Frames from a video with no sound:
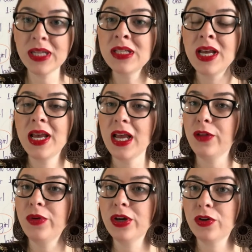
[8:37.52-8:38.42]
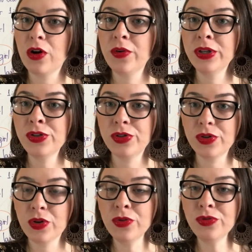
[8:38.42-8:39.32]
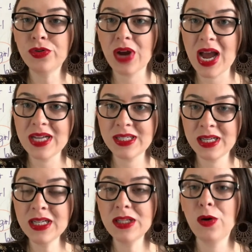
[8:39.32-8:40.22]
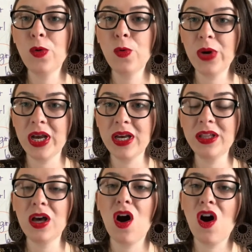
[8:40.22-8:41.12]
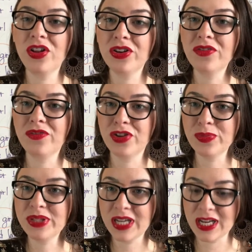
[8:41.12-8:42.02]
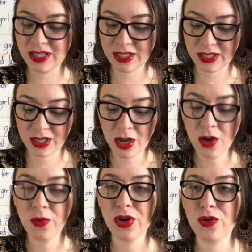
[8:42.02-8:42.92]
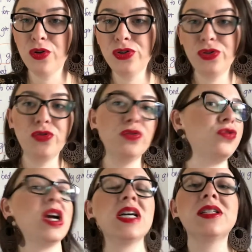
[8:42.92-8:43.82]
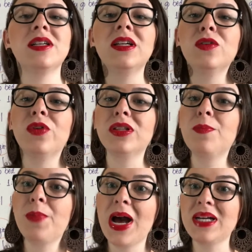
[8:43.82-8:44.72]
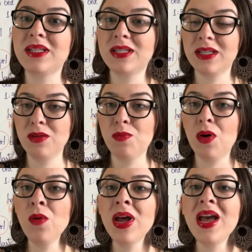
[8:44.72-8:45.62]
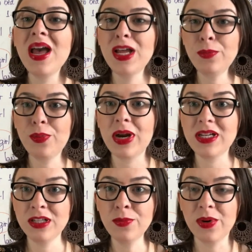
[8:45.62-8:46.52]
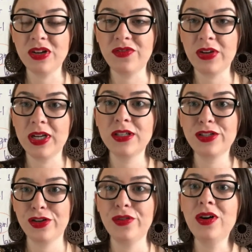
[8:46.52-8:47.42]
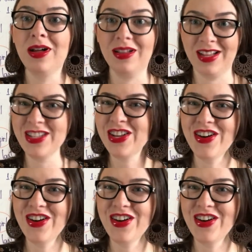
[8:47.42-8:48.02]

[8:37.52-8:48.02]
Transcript: and we are going to contrast it with other verb tenses. We are going to contrast it with past simple and present perfect. So let's go.